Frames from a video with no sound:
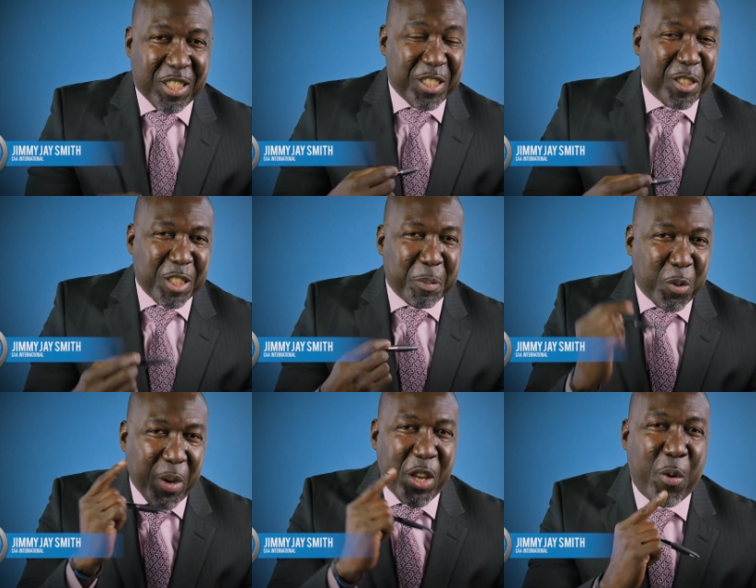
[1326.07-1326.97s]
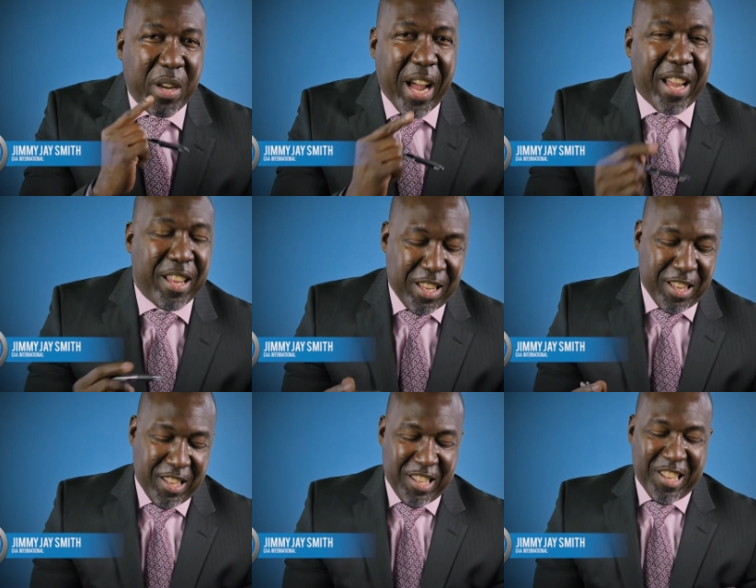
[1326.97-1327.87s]
This is just between you and
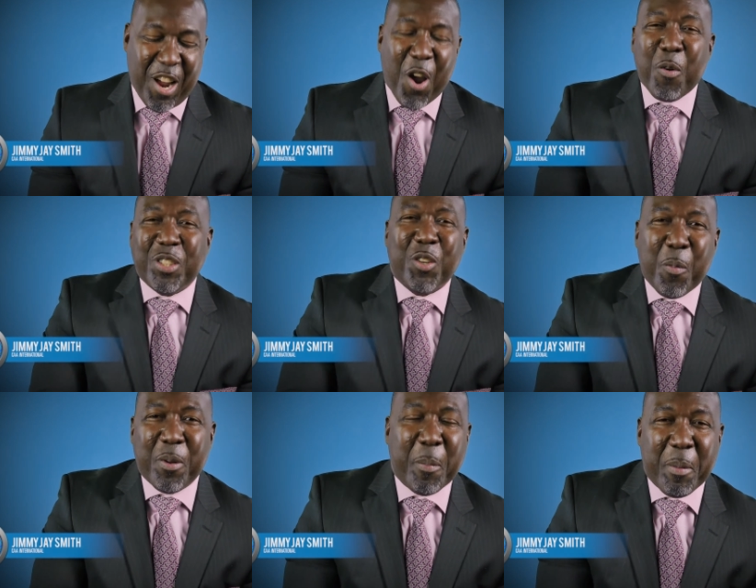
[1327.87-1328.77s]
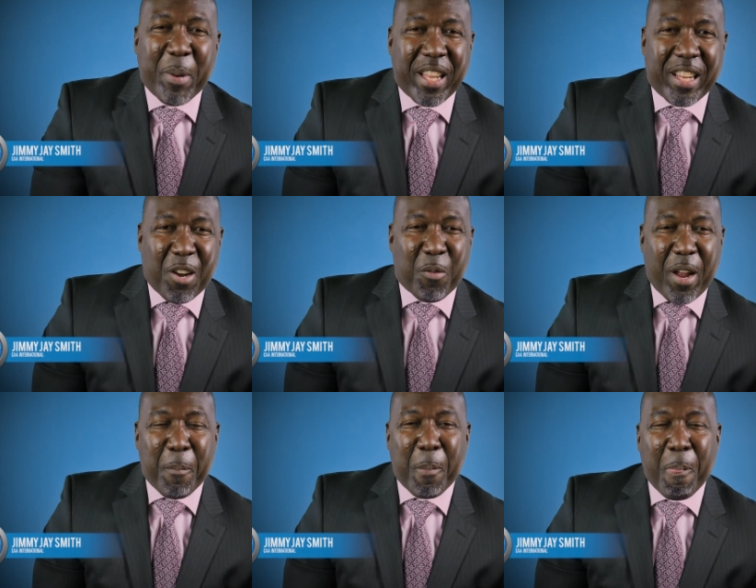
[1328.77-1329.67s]
I. I always open up a bank account,
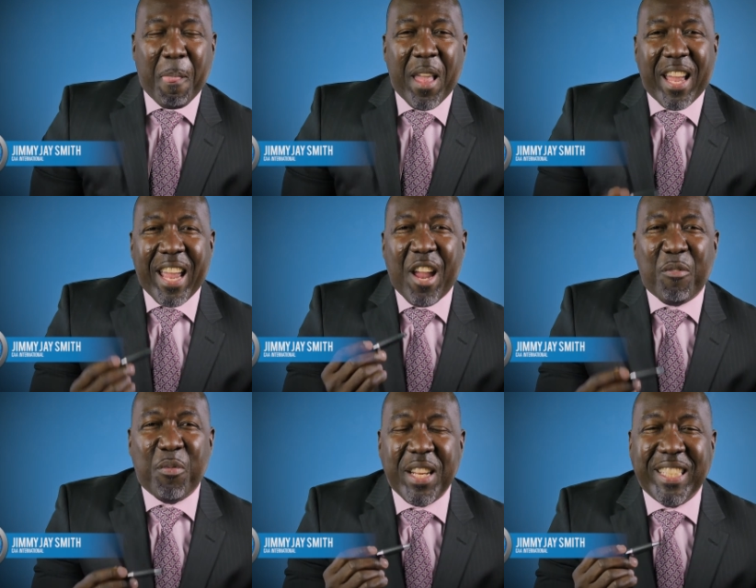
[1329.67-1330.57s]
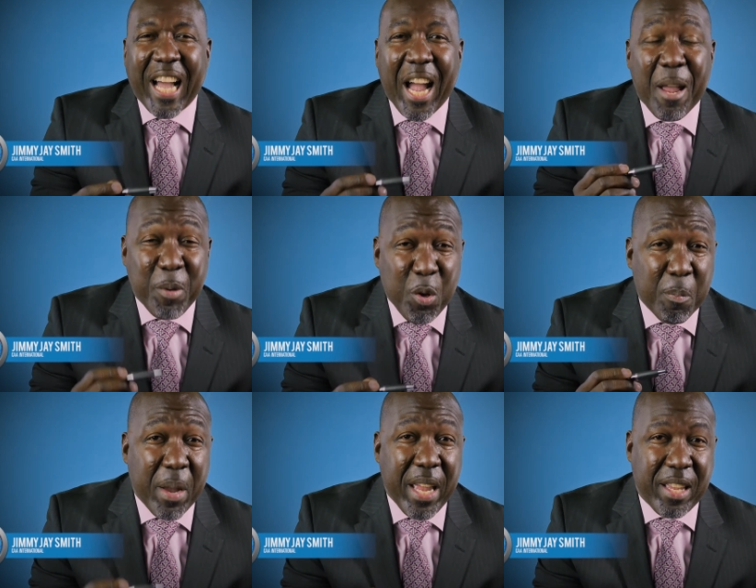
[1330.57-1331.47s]
right? Every dime you
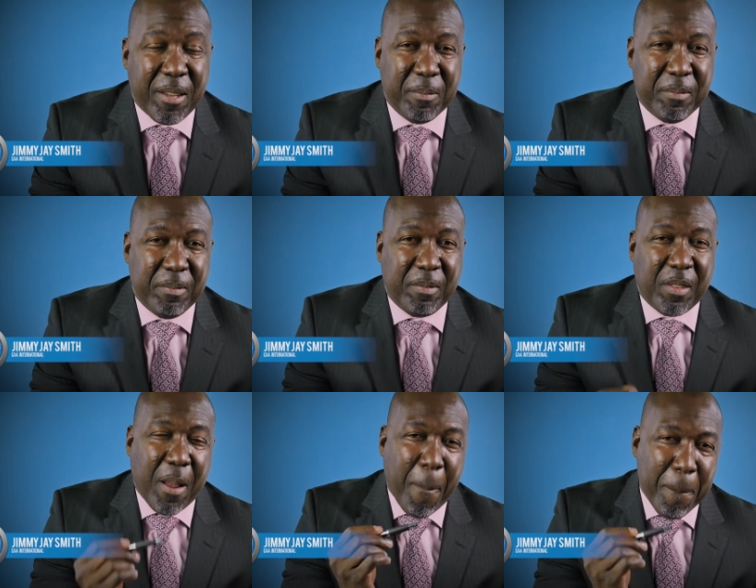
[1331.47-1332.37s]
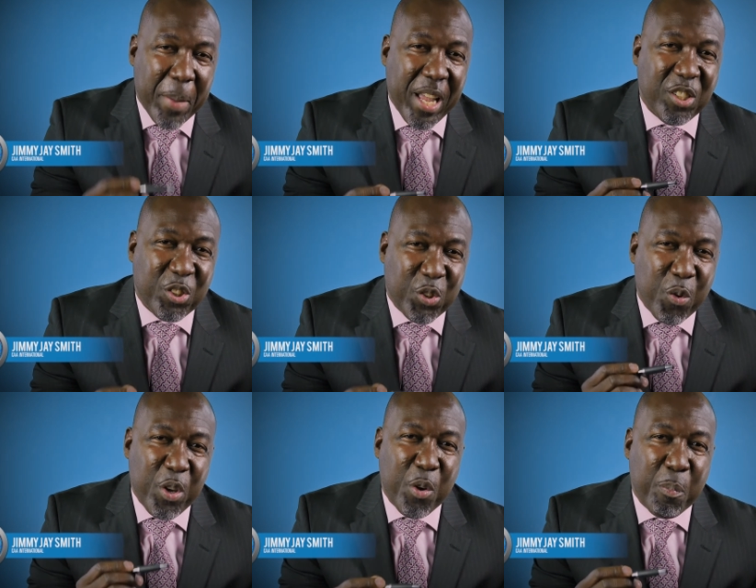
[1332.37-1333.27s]
make
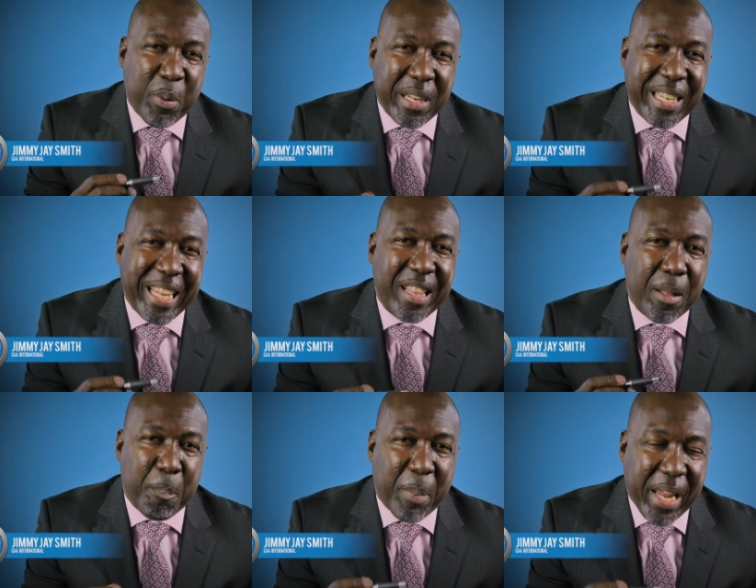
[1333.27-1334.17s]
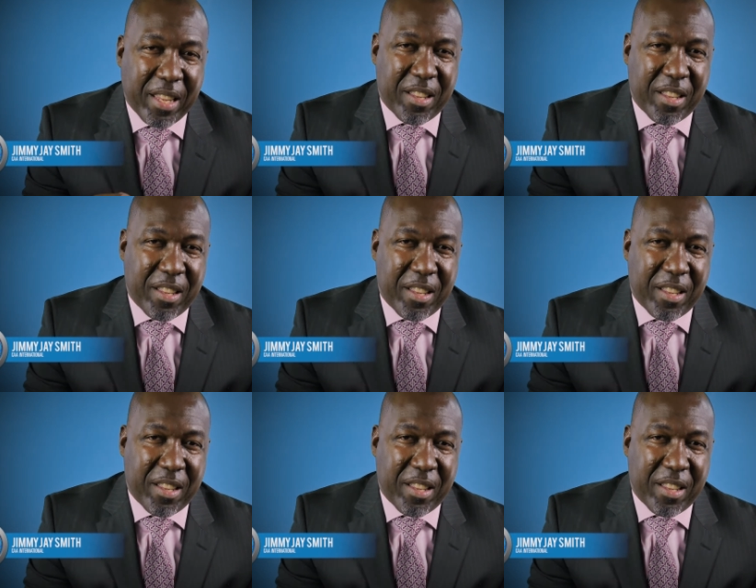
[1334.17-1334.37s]
sure you put it in the bank.